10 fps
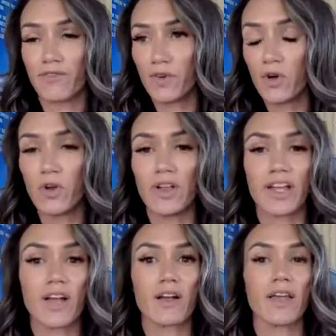full
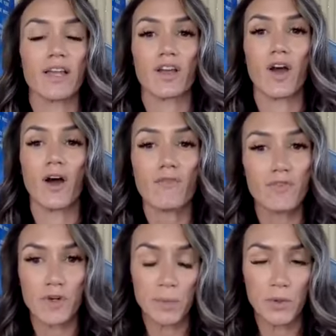and
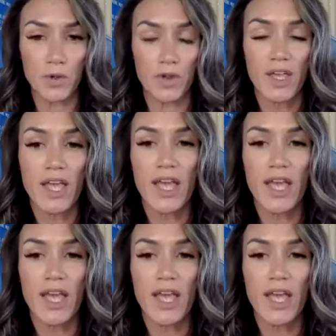comfortable,